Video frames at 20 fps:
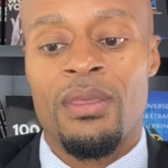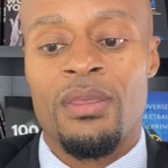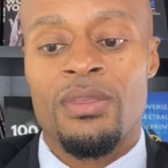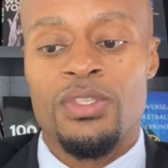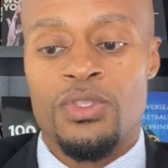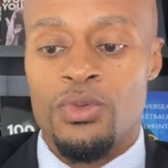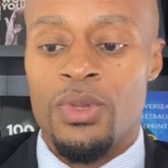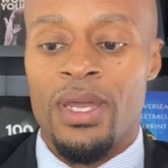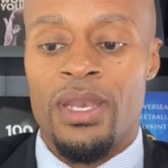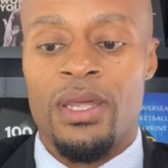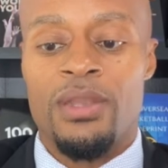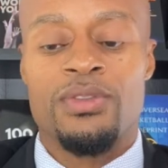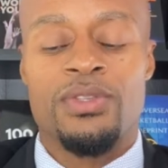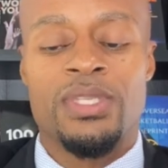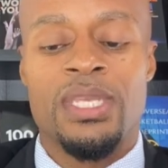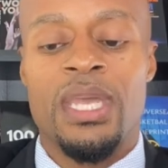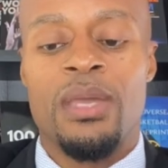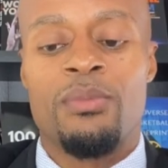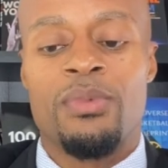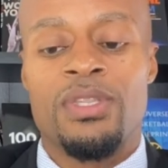So you got to
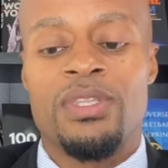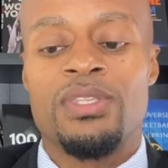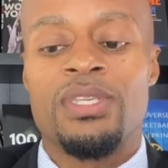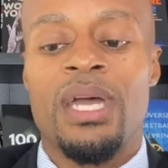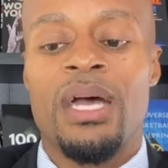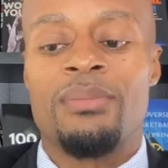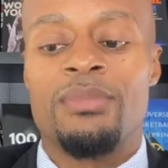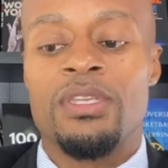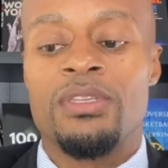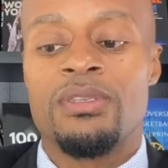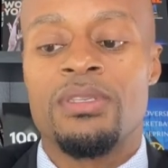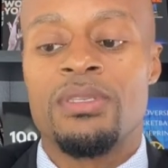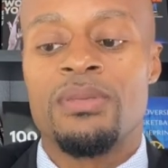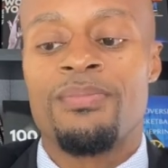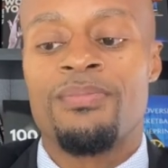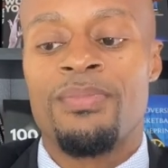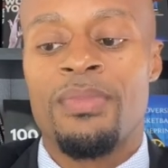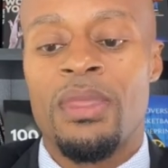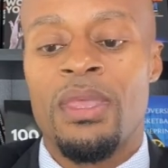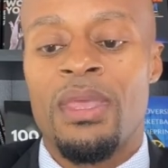understand what the job is.
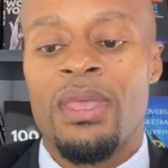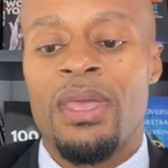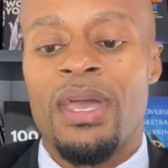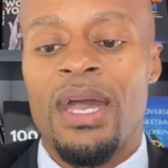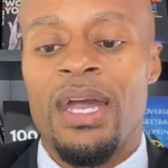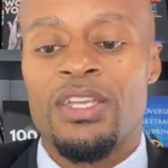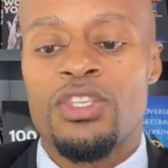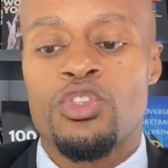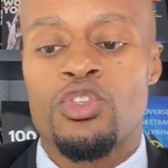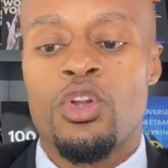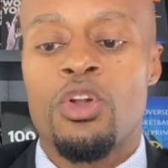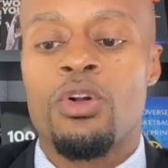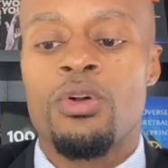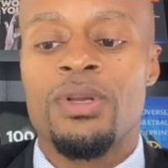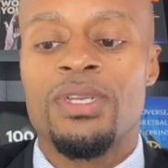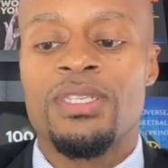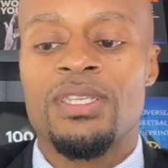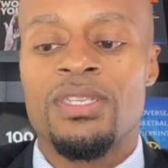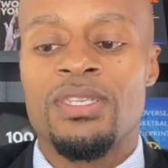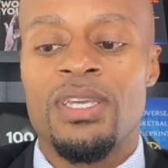I
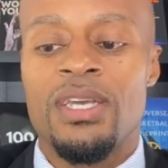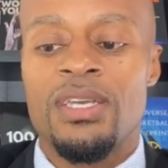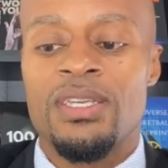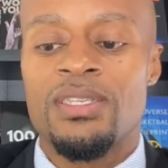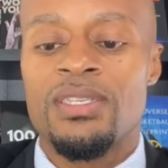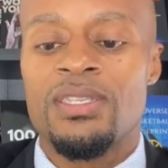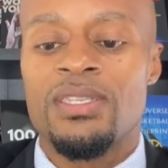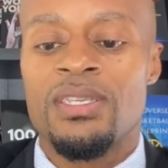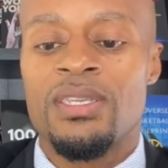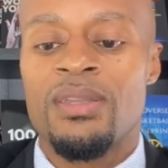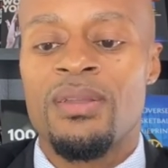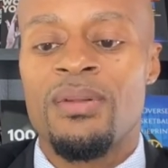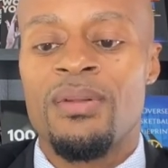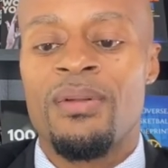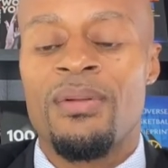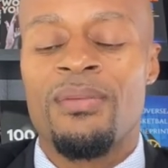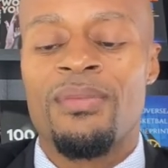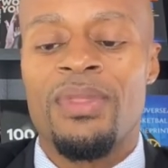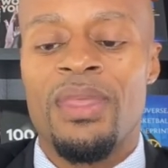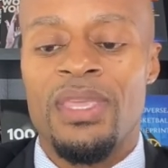strongly suggest,
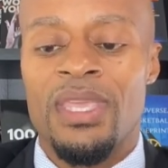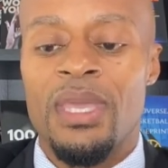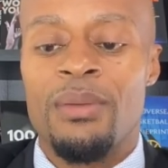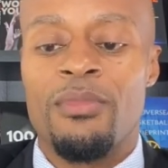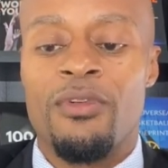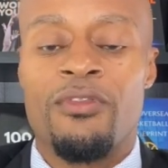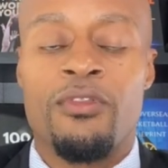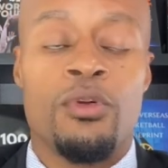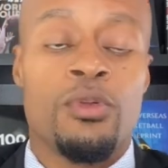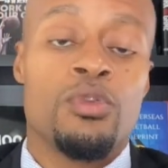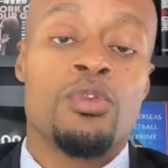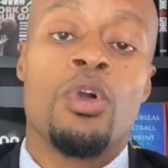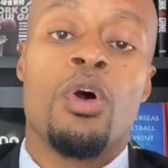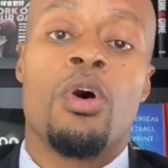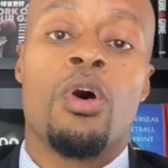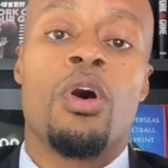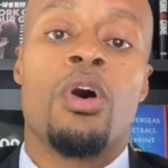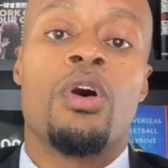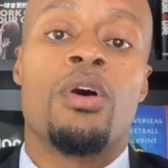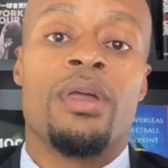again, before you
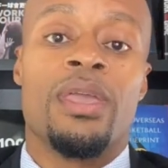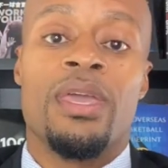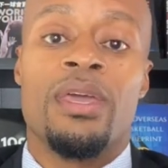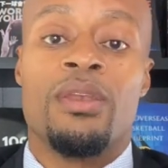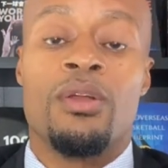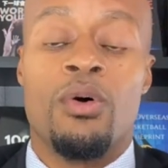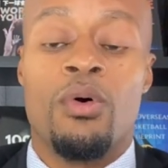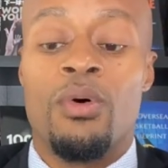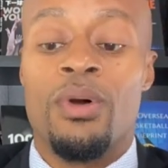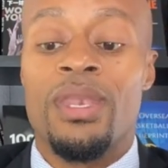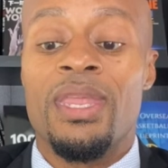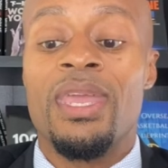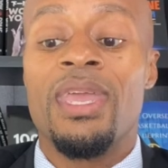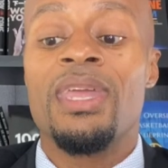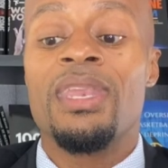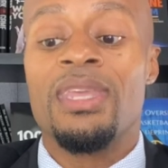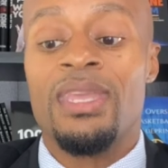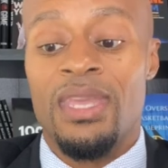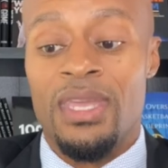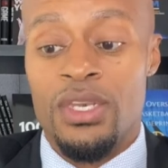go all in on
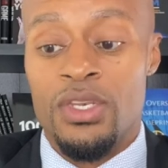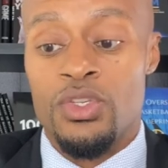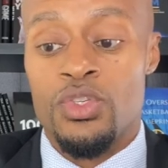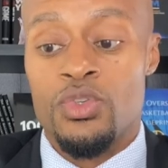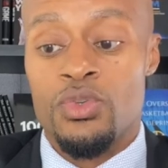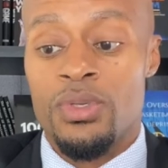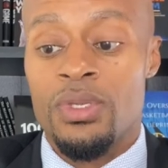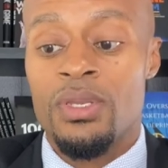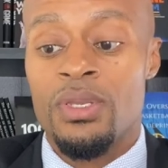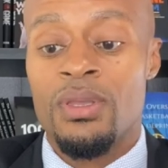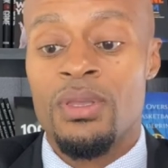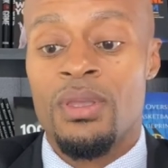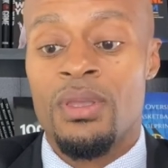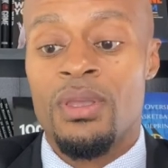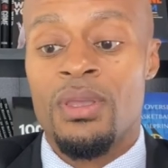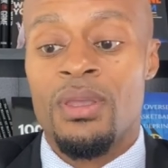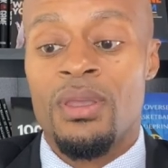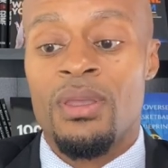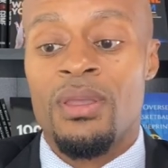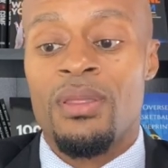any industry,
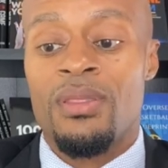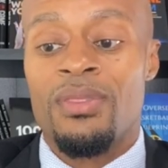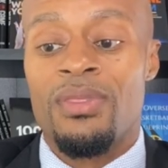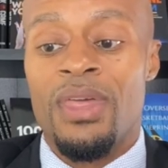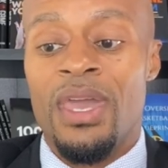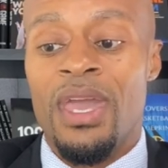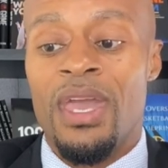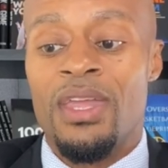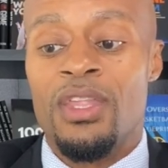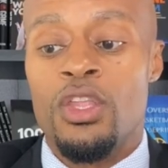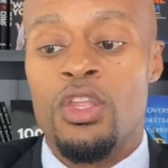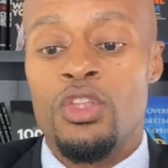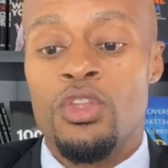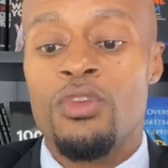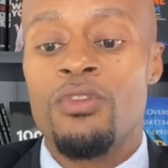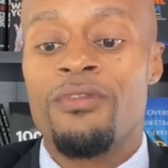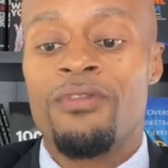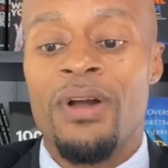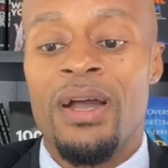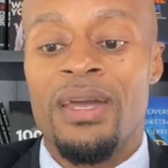that
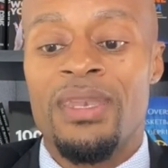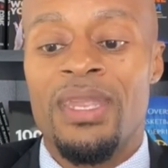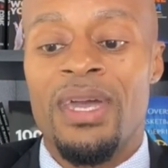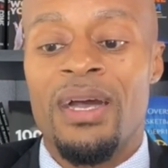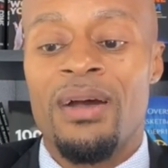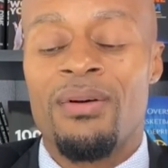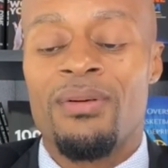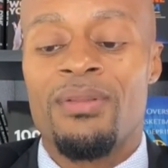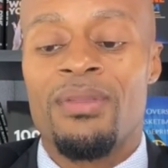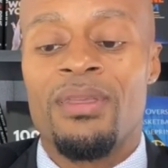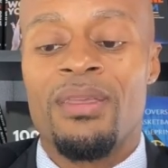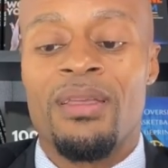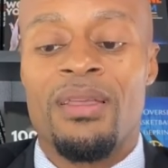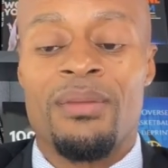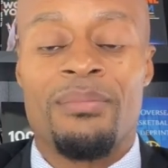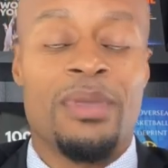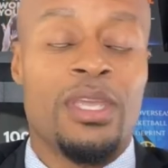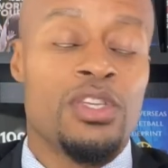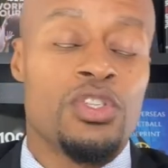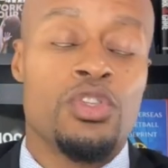you find out,
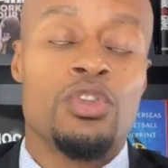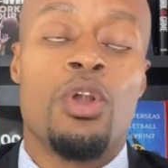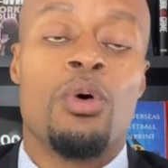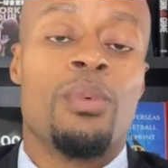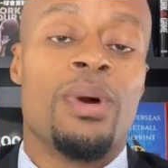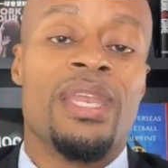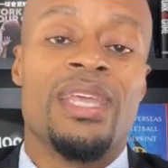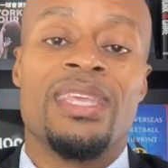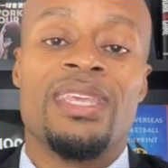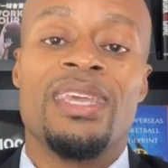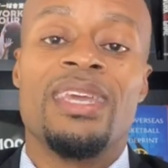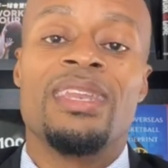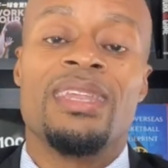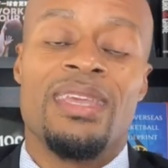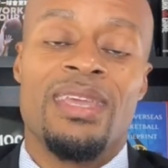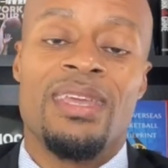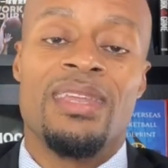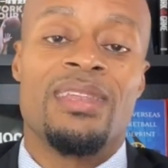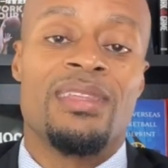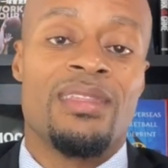because you don't want to get
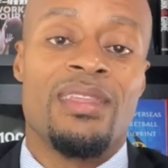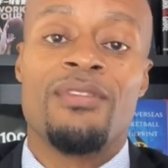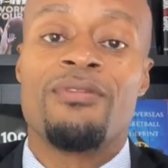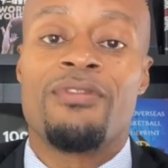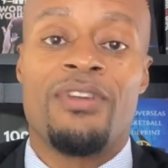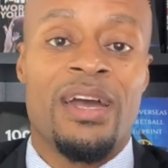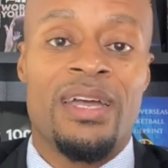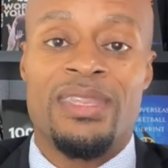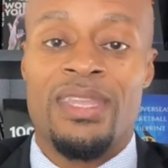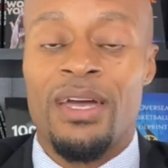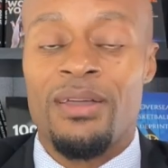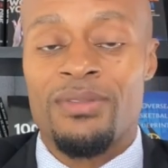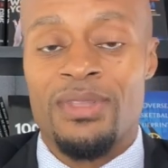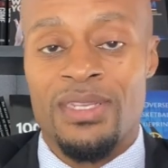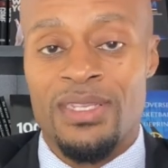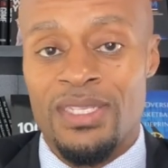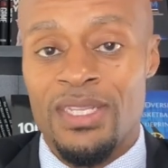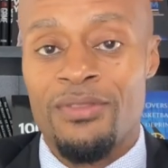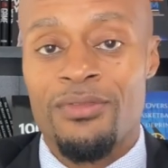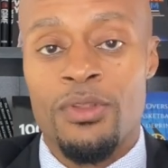in and then find out
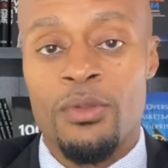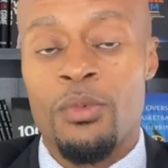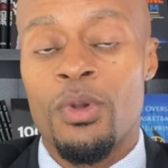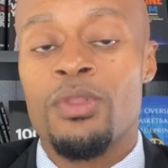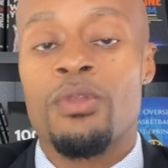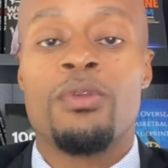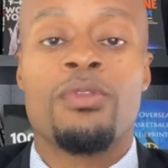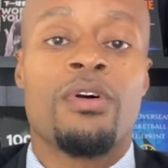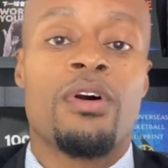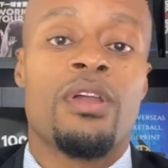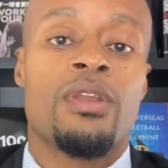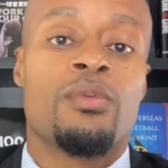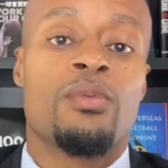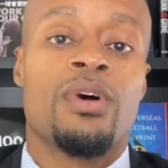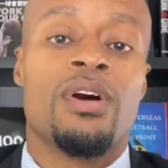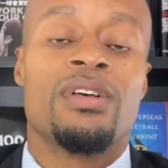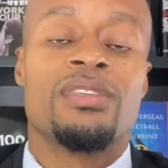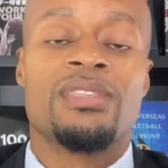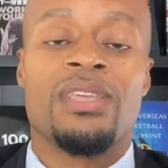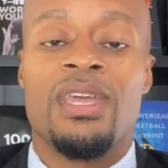that it's different than what you thought it
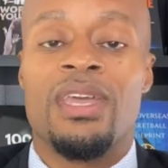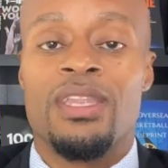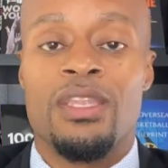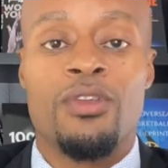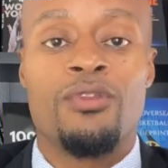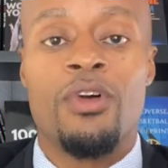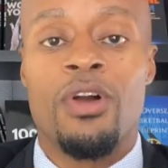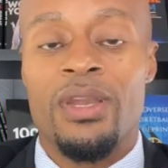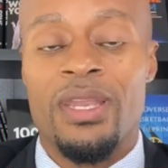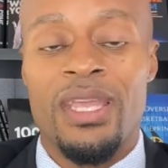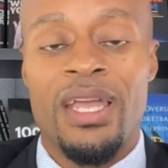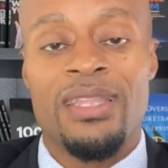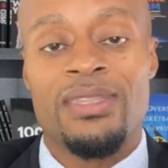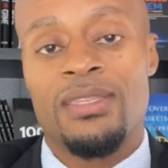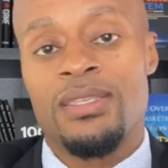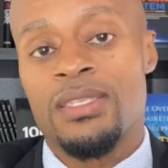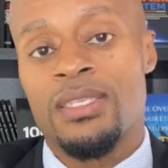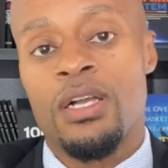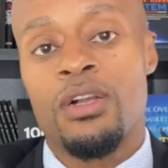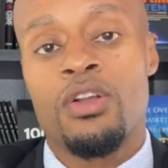was, and you've already got
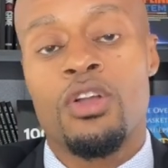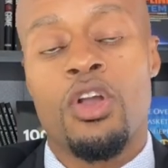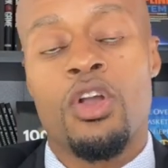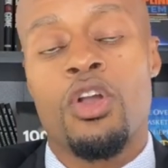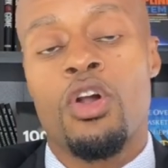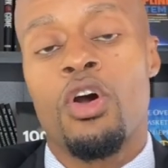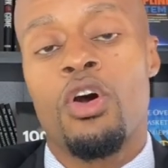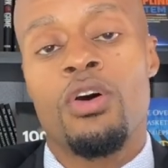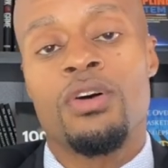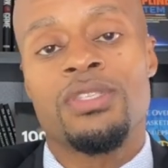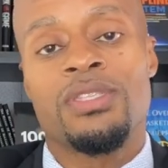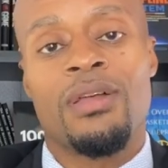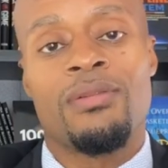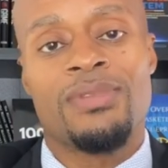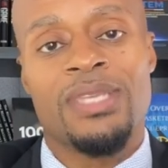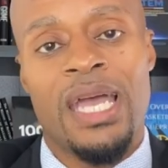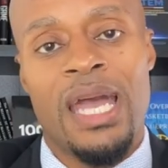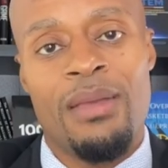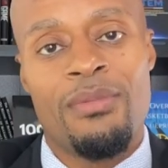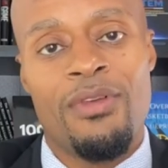the sunk cost of
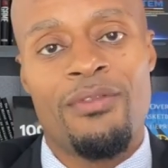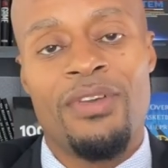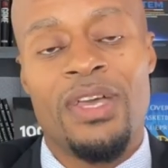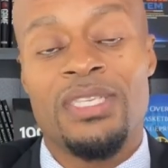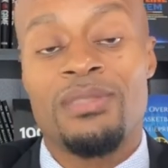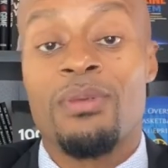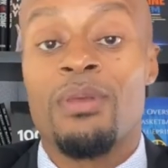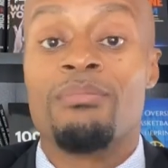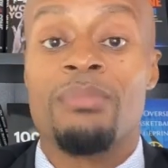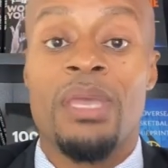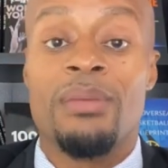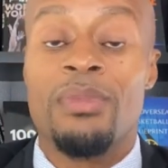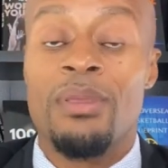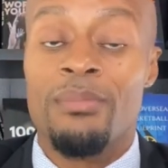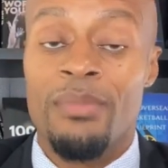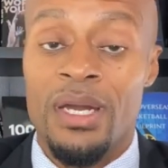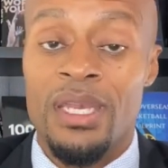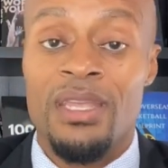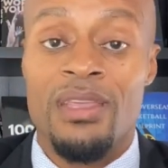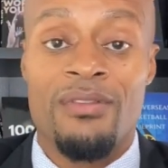time investment, maybe
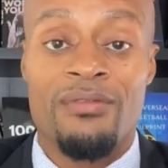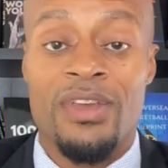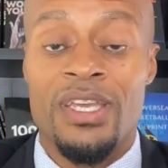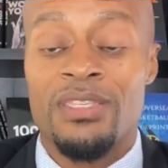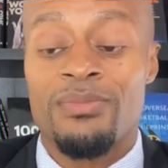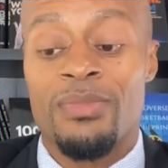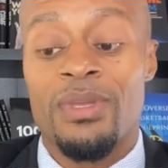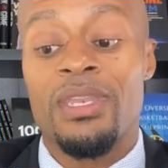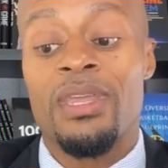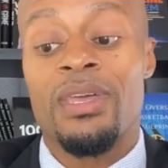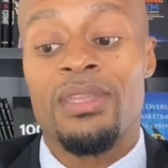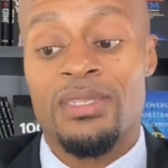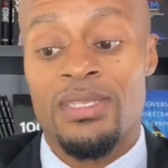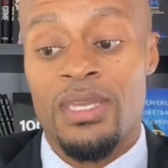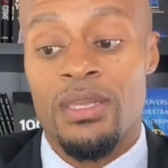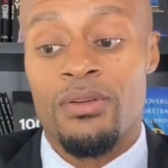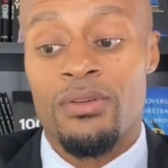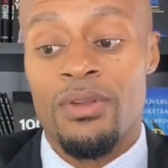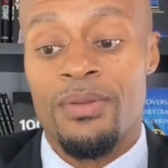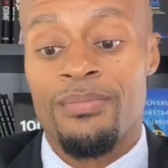money investment,
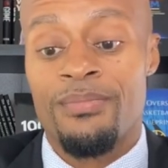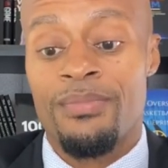etc.